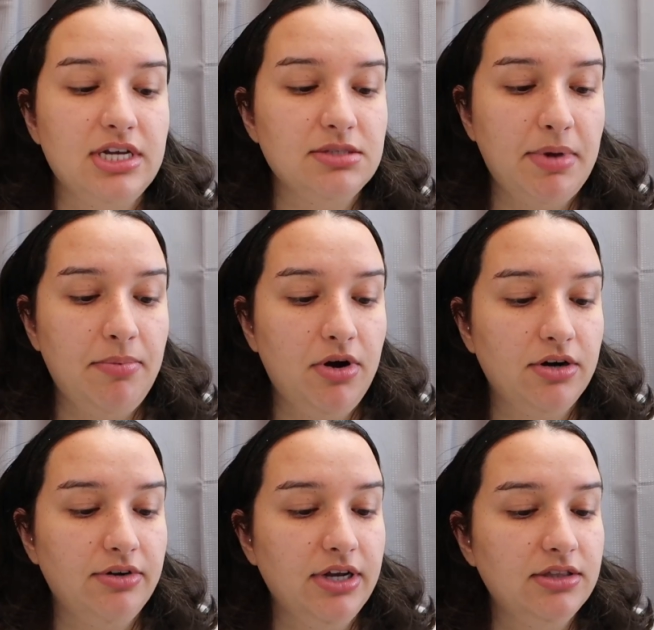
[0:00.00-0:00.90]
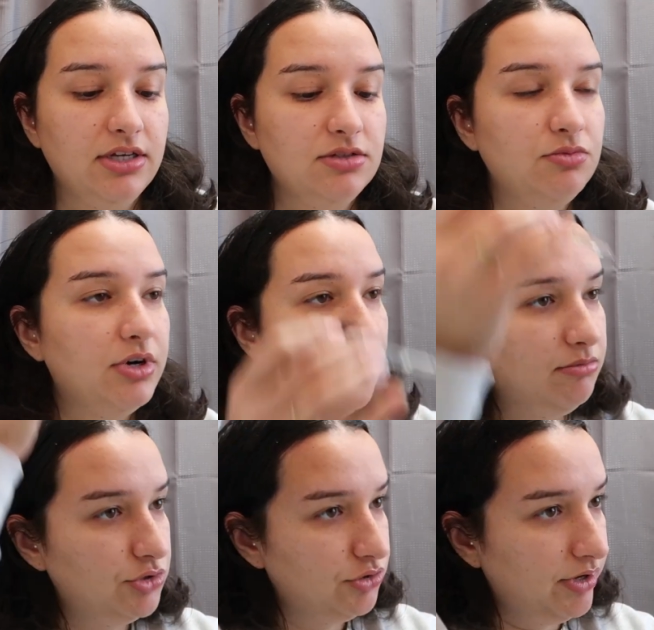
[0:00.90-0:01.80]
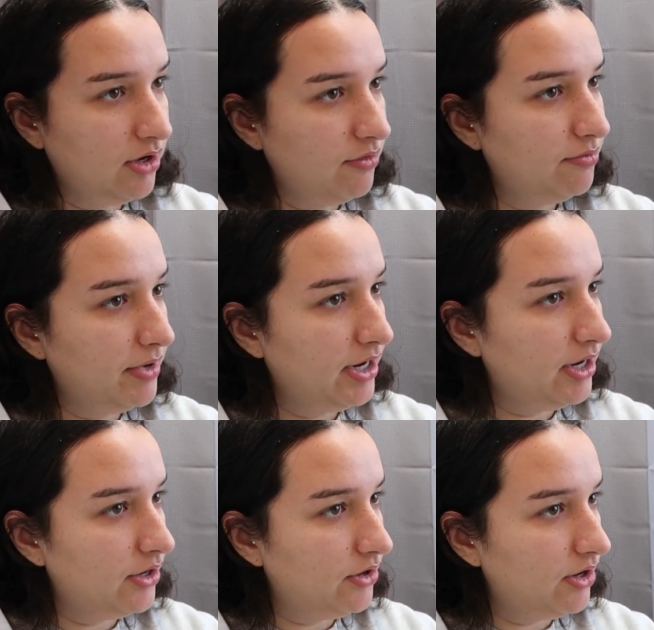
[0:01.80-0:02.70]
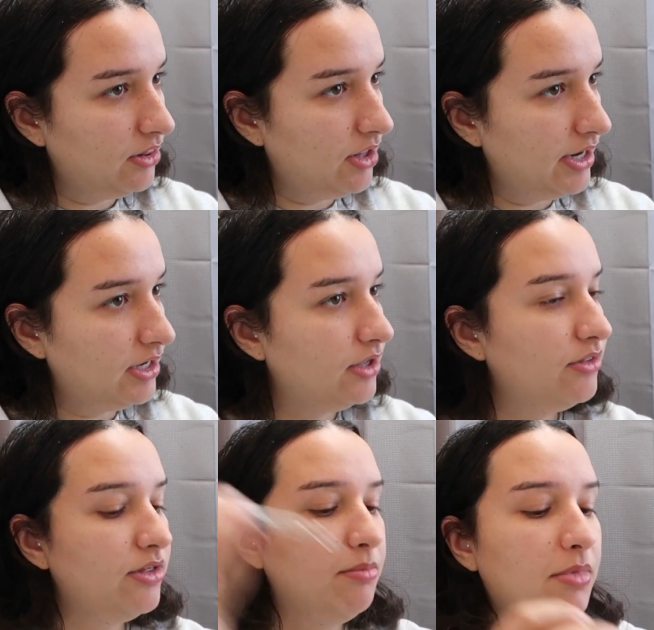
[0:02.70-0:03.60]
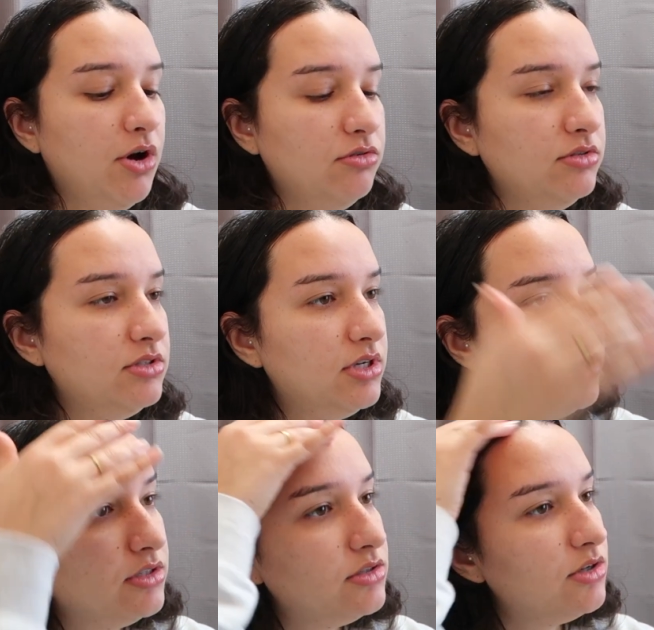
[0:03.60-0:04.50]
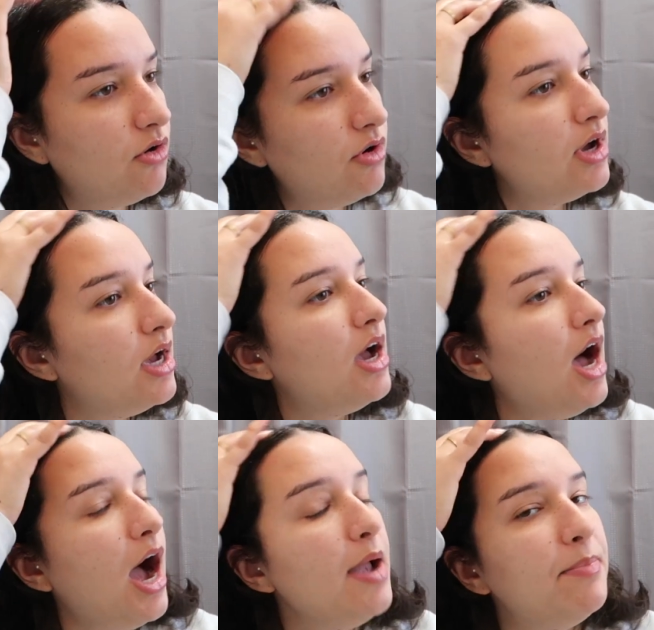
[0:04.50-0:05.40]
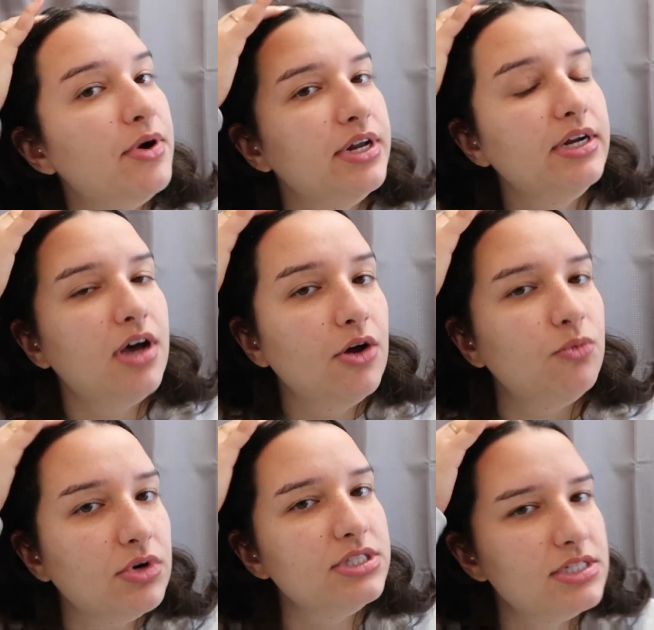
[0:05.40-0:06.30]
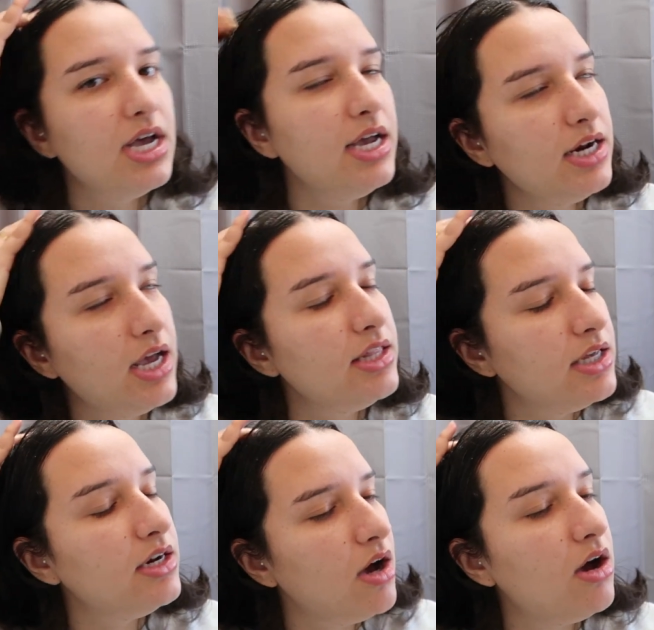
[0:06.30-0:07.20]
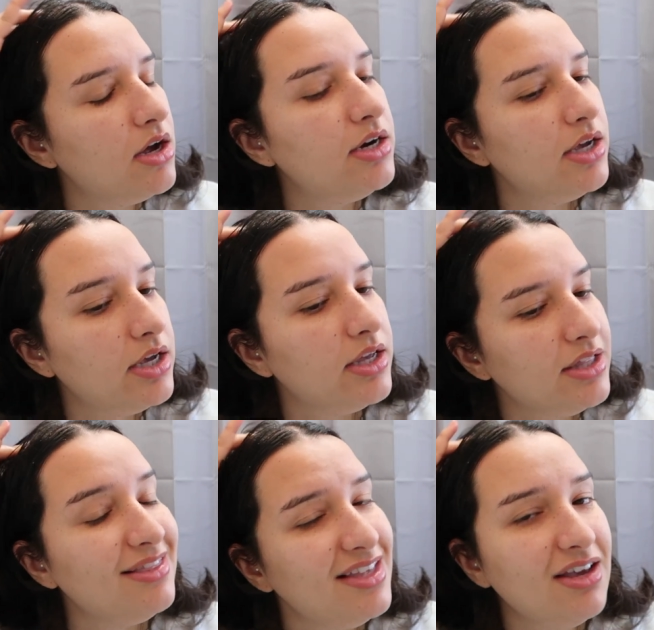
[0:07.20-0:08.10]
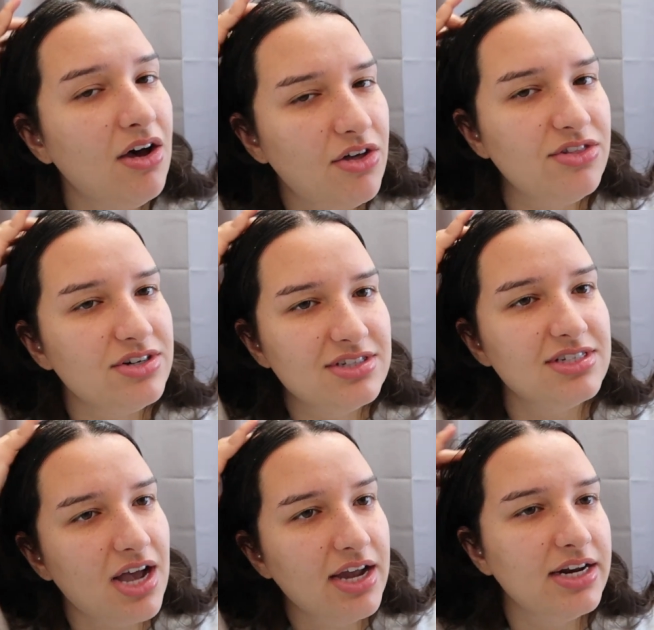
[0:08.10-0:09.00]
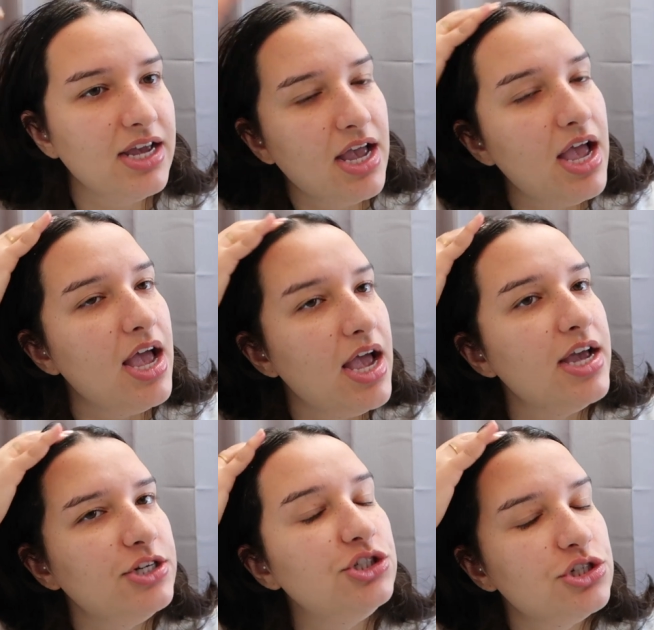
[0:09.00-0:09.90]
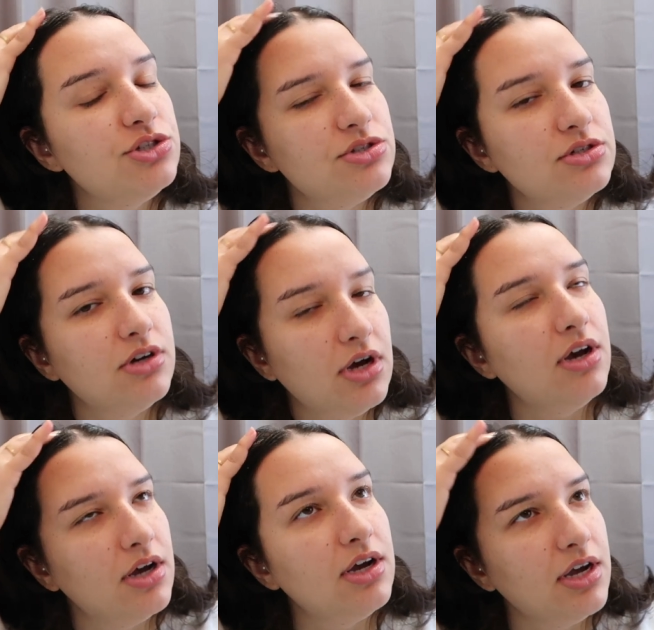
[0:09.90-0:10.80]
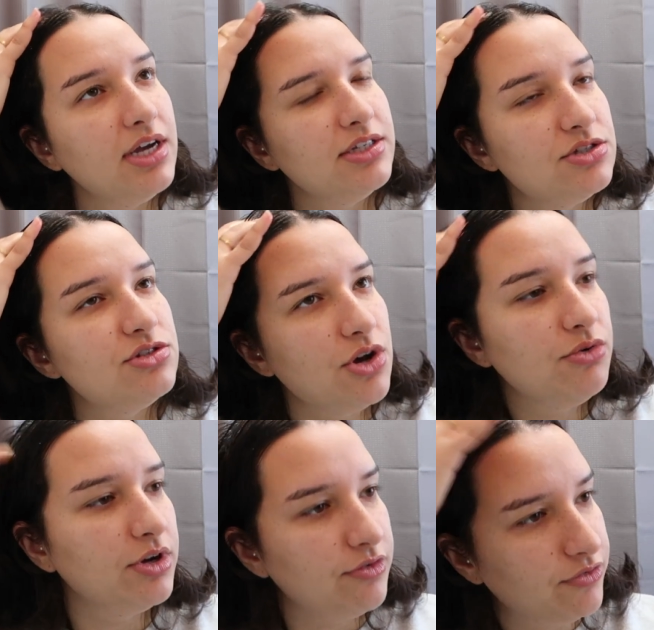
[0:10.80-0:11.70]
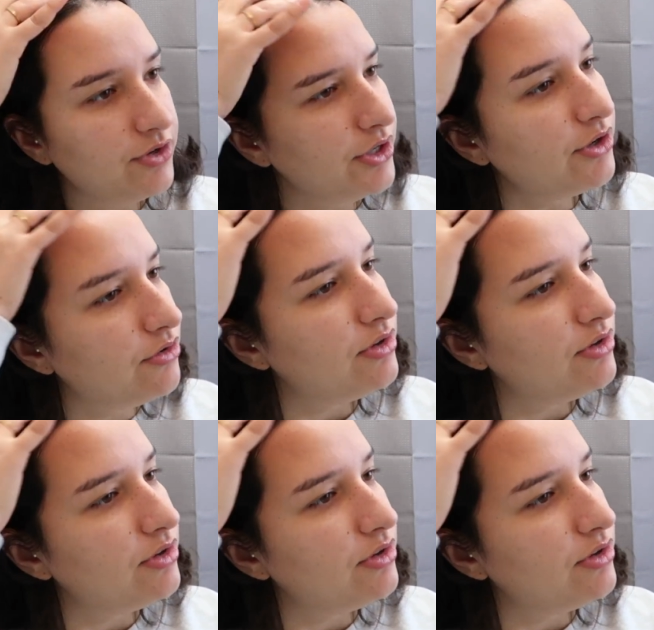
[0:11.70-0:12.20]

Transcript: that's my part, right? That's where I'm showing off my hairline the most. So I put it on one side and then on the other side, and just, it's so good for you.